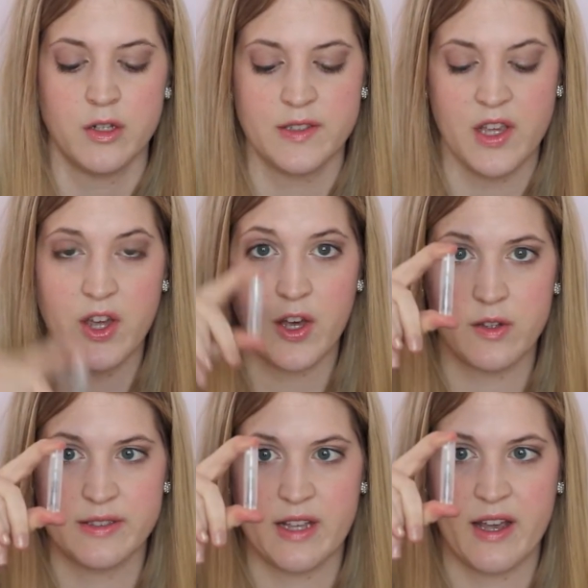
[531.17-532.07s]
to-go
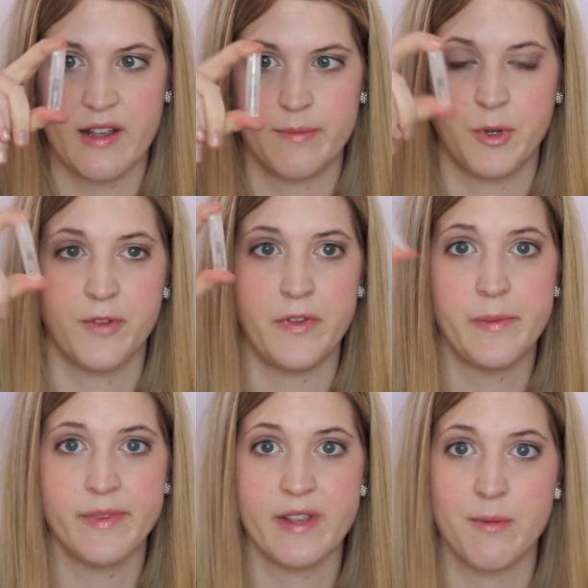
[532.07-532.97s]
size
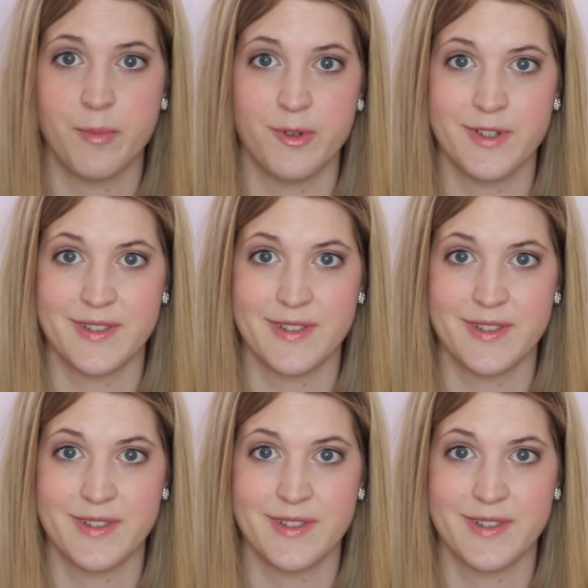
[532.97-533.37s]
perfume sample,